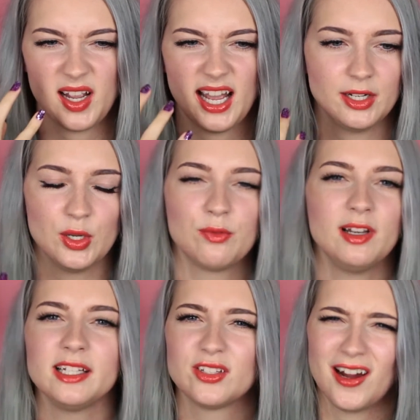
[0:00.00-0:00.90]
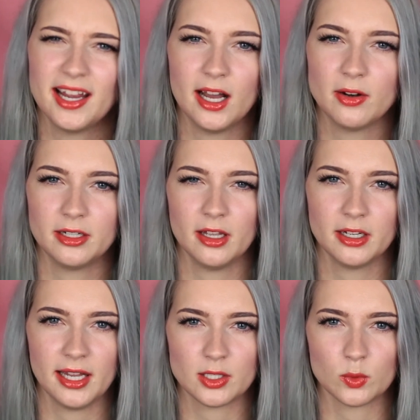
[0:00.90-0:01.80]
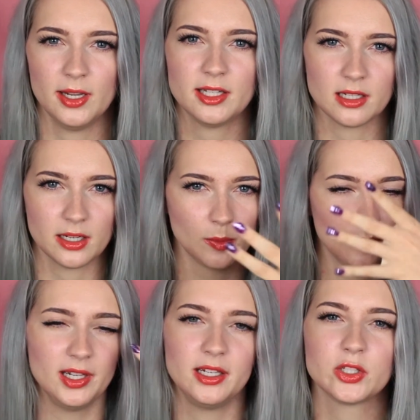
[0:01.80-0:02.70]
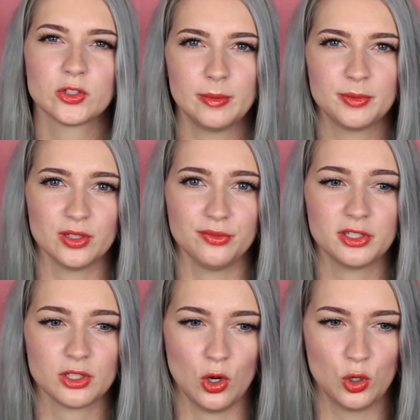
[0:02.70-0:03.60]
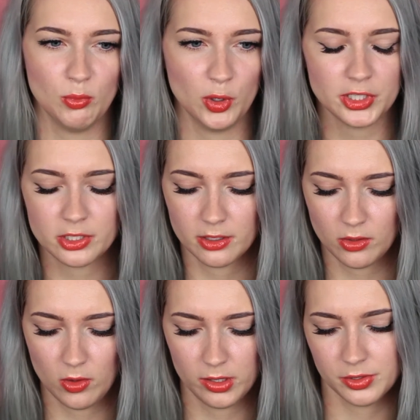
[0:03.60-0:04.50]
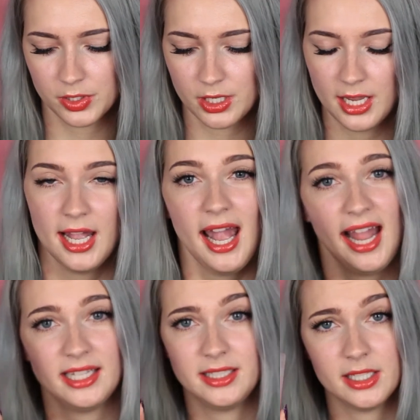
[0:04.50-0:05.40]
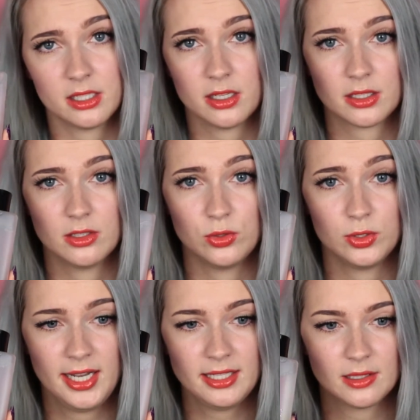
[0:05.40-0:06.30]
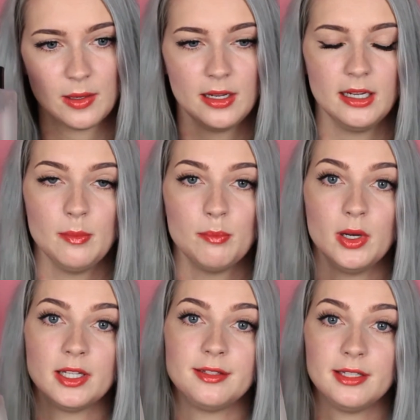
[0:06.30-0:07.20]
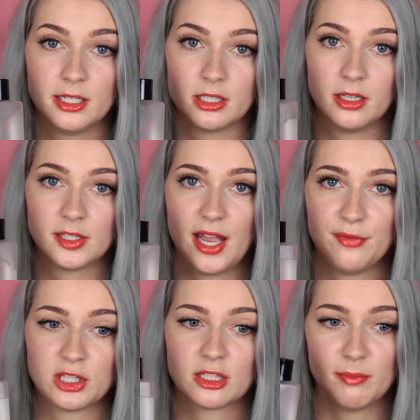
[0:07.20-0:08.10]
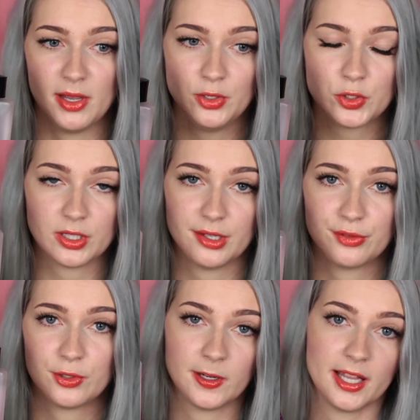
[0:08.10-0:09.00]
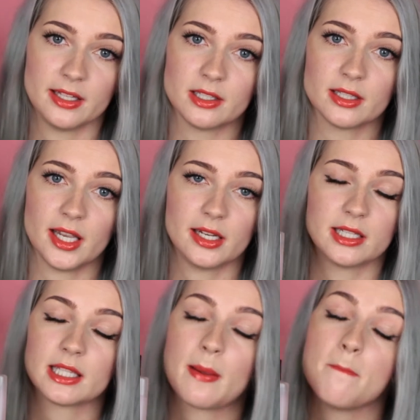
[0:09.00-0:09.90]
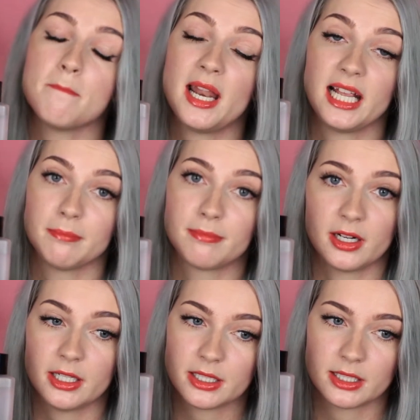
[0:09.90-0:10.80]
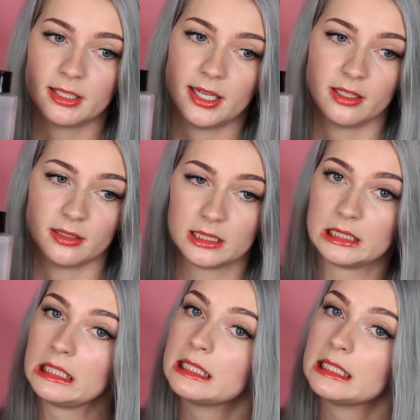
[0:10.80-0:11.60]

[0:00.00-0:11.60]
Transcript: I don't know, really dried out in not a nice way. It's like completely stripped of its own moisture and oils. And this doesn't do that. But this does have a smell, so if you're against any smelling products, then